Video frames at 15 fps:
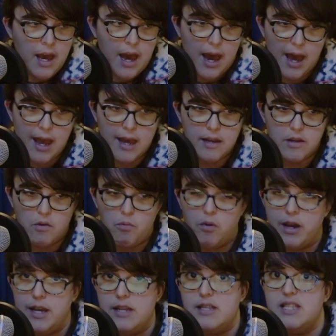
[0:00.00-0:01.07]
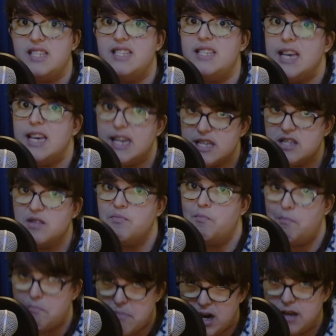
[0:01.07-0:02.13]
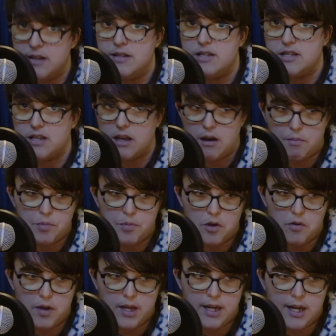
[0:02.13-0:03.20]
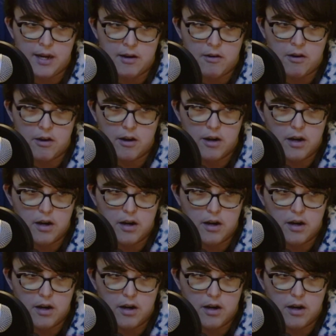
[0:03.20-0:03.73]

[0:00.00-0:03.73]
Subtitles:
I had to wait 6 months up to a year